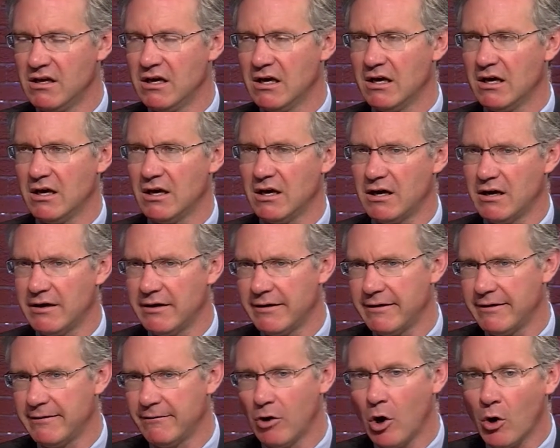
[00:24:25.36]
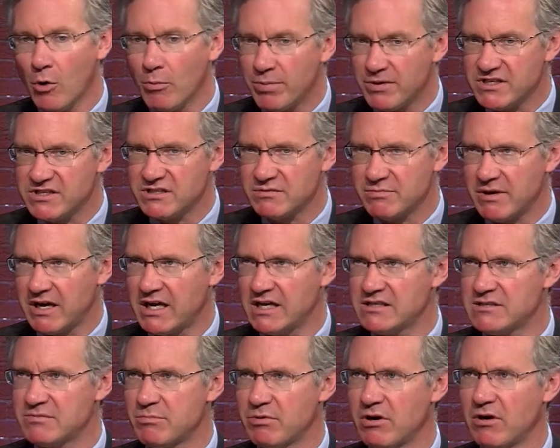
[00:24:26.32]
open
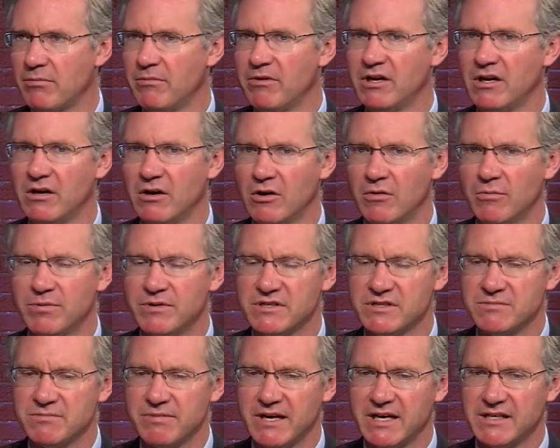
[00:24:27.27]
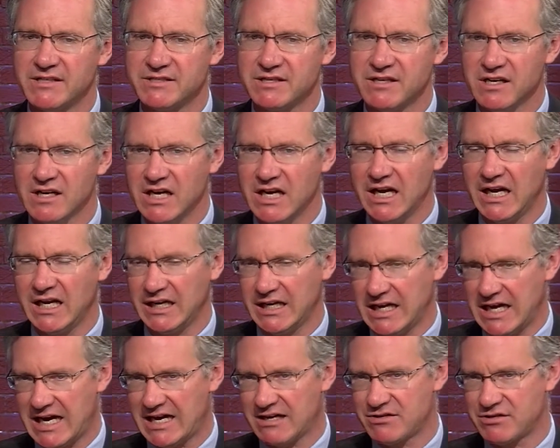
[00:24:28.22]
space, permanent open space, and
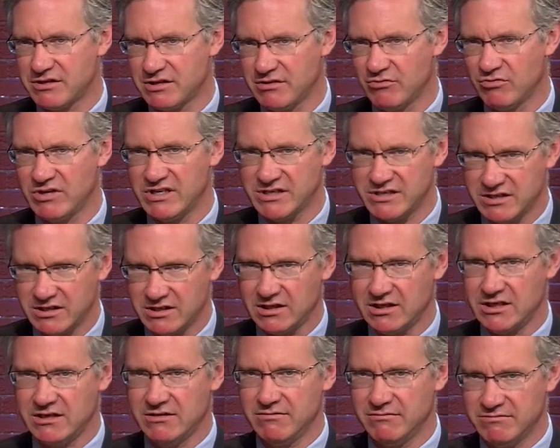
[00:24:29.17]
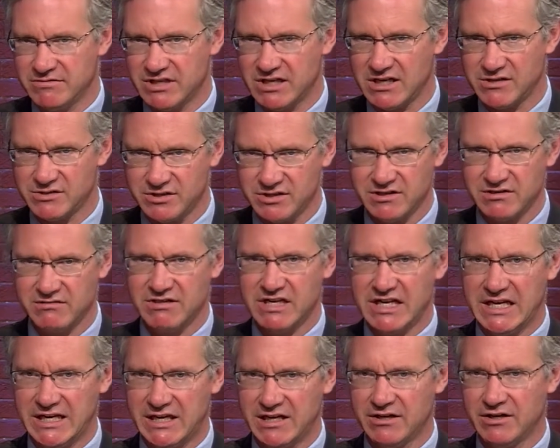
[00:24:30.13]
it actually recently essentially
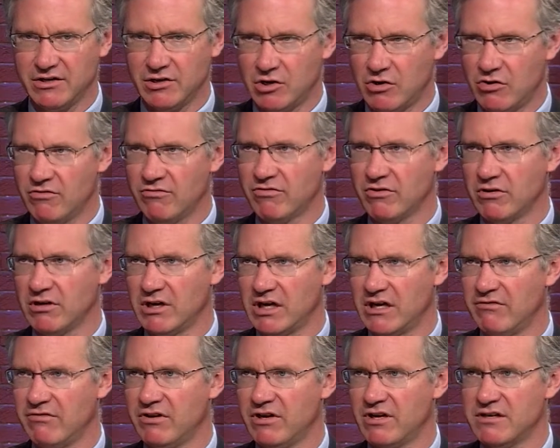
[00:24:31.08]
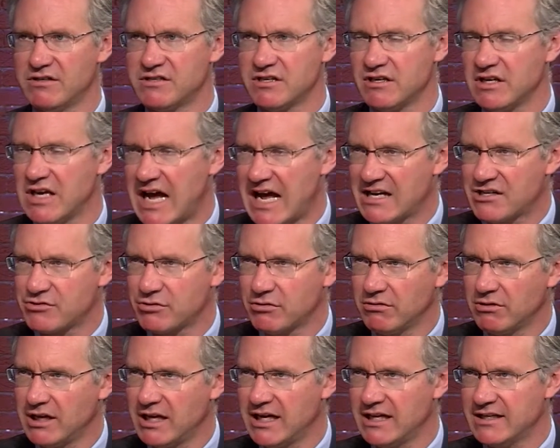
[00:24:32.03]
deeded it over, given it to
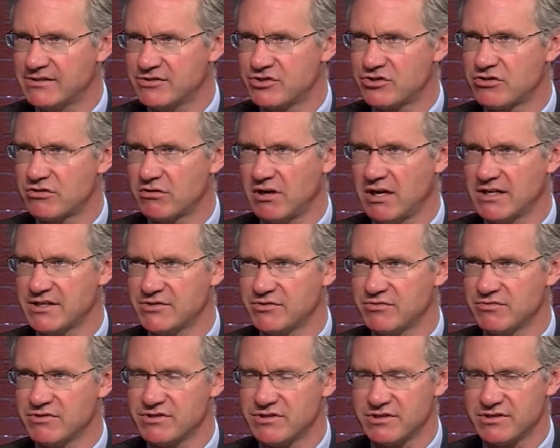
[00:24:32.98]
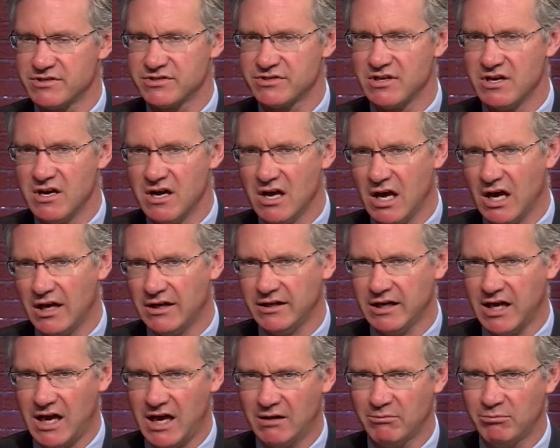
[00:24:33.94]
Natural Lands Trust, which is a
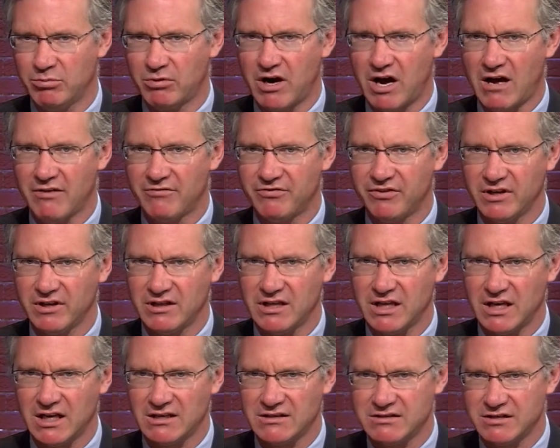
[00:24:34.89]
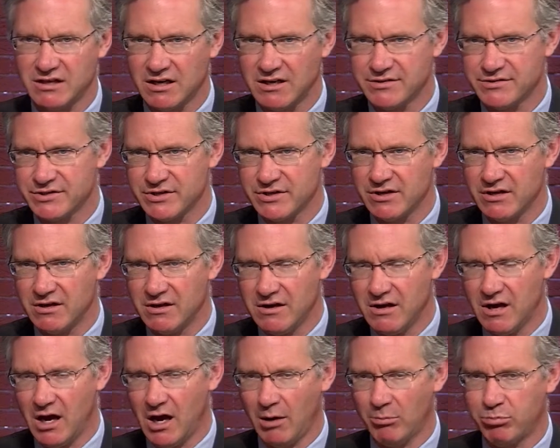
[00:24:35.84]
nonprofit that is a
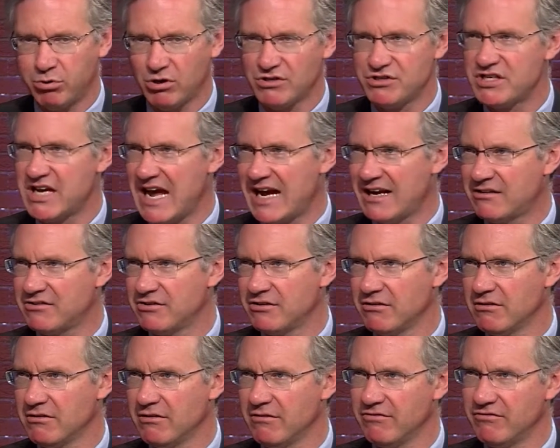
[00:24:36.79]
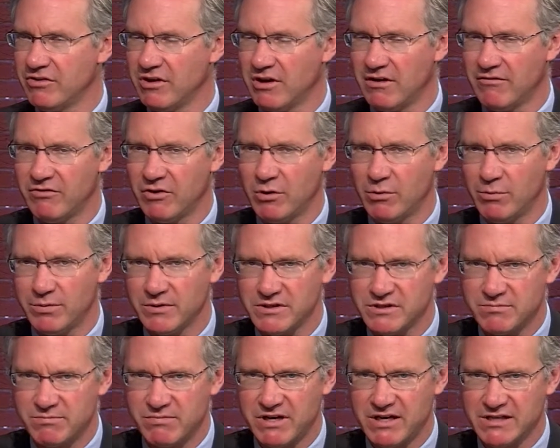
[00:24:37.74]
protector of
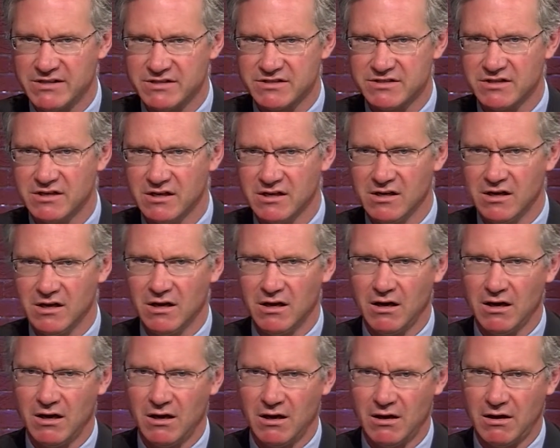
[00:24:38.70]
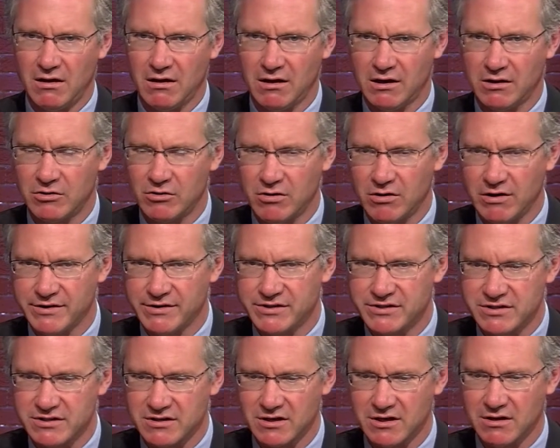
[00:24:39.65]
open space
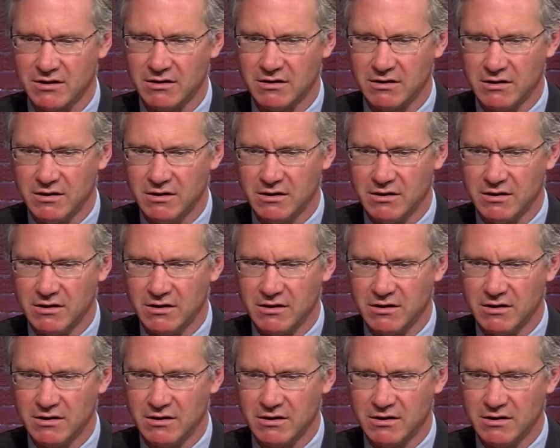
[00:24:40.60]
across the